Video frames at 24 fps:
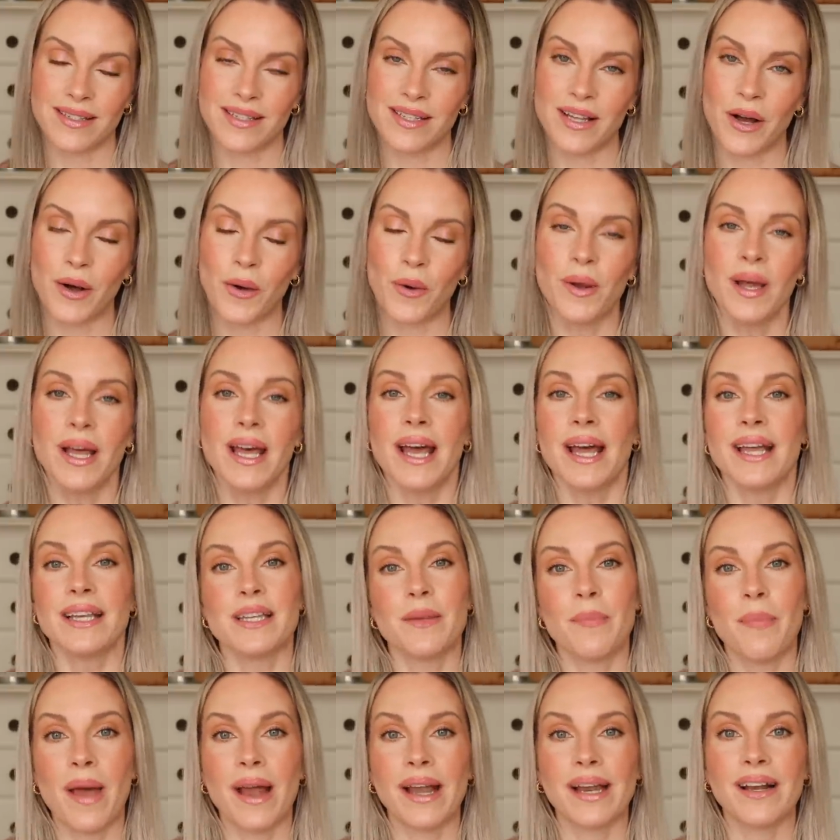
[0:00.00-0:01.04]
So
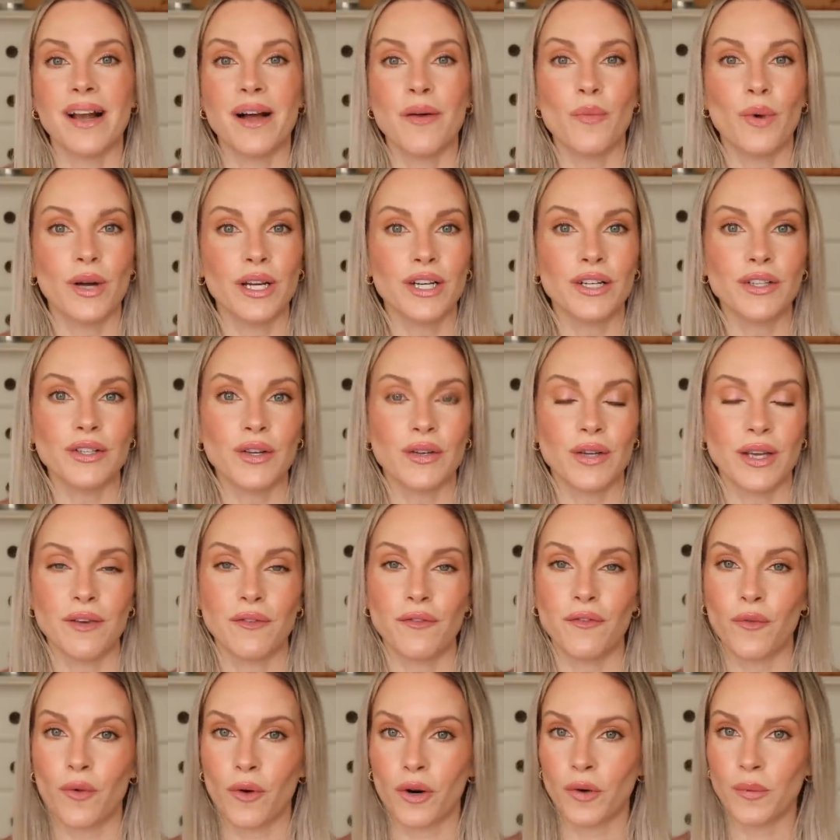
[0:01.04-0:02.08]
depending on what you're looking
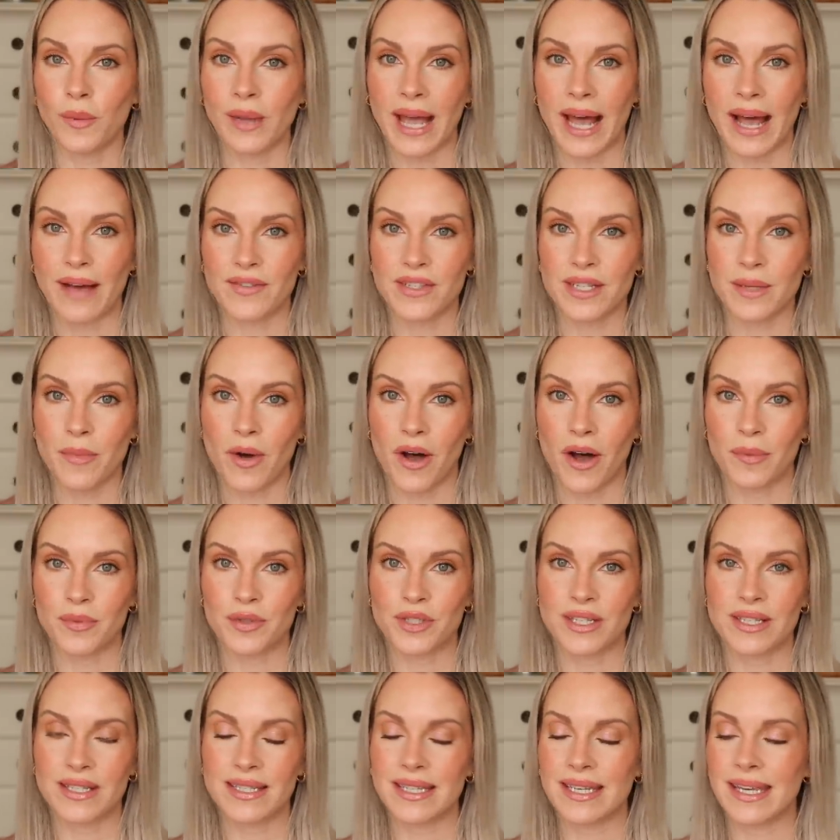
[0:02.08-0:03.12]
for, we have some
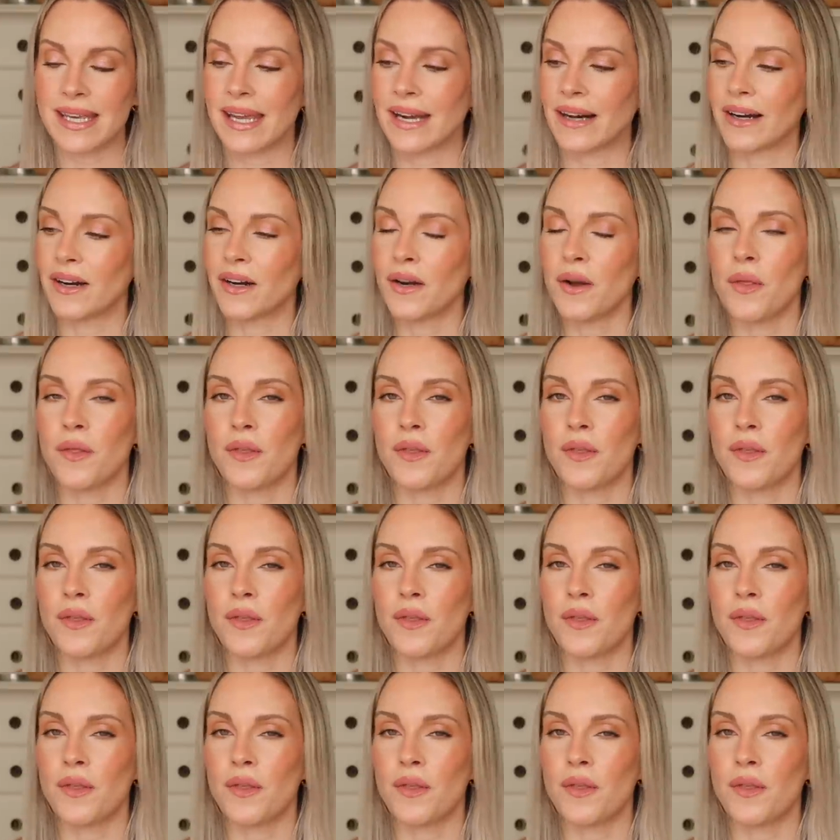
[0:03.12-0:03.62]
options here.